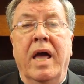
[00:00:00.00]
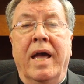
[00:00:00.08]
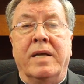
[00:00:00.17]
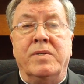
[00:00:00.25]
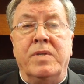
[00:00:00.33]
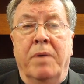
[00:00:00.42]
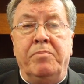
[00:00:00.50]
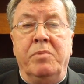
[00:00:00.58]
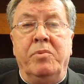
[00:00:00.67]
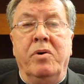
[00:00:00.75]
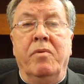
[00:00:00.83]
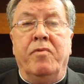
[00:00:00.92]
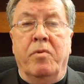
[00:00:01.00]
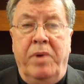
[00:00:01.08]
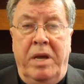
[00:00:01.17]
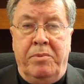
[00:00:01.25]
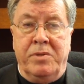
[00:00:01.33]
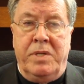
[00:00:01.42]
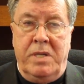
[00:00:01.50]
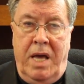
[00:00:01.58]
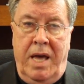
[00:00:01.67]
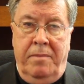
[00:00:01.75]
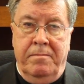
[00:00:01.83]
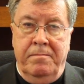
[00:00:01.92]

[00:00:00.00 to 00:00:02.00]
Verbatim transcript: acceptable for people today.